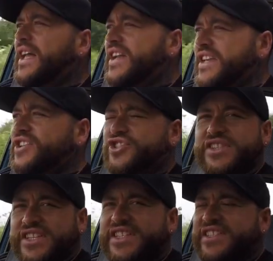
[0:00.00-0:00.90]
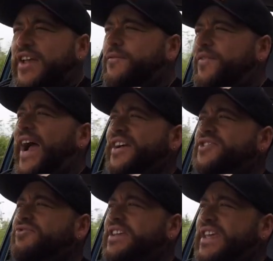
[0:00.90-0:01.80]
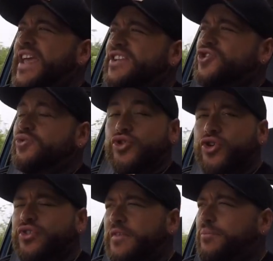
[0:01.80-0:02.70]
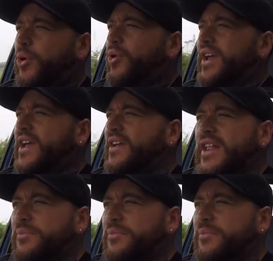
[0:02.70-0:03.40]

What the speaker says: And yes, this is a factory kit. You could have bought it.